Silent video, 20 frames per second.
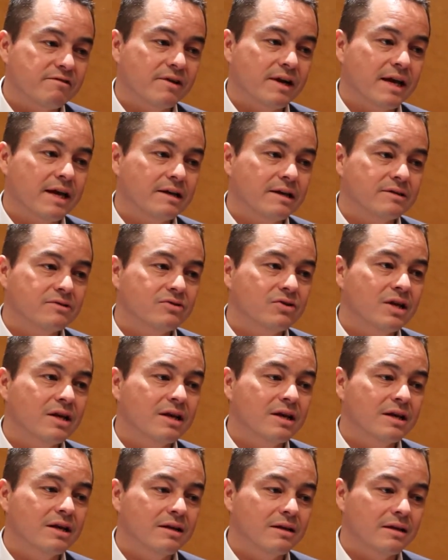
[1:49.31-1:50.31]
forget is
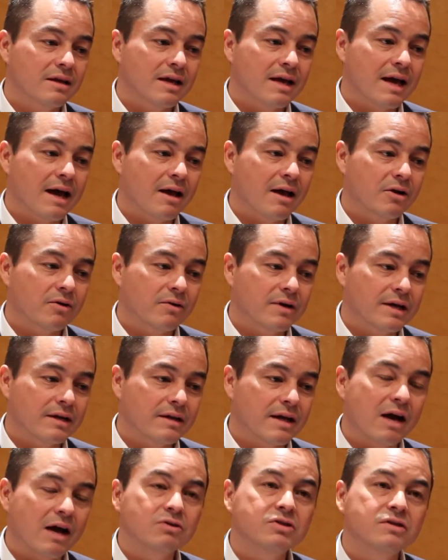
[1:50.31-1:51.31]
sitting in the gallery
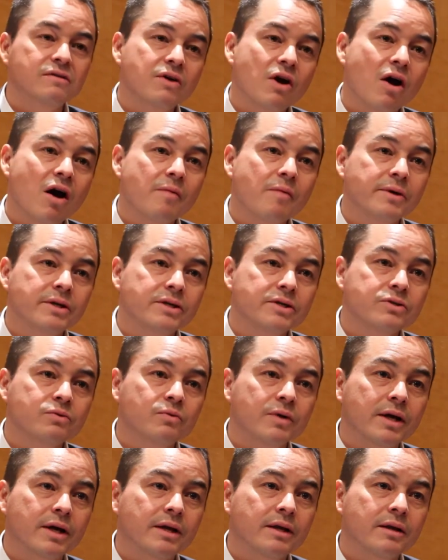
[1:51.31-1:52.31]
in the House of Commons
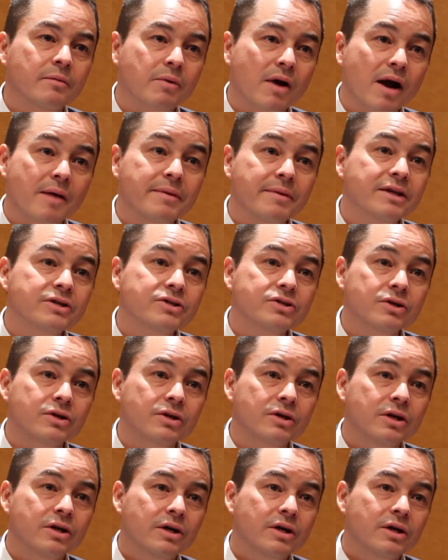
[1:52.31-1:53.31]
when the Prime
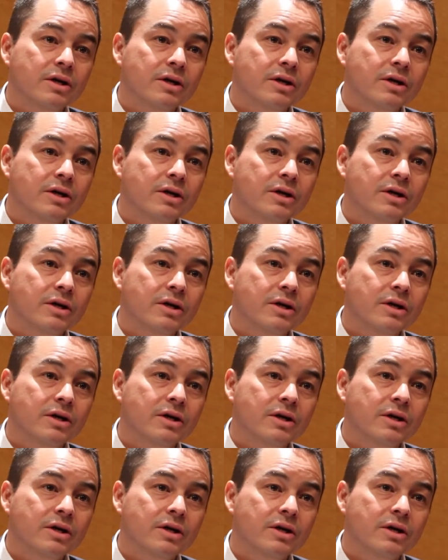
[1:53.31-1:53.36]
Minister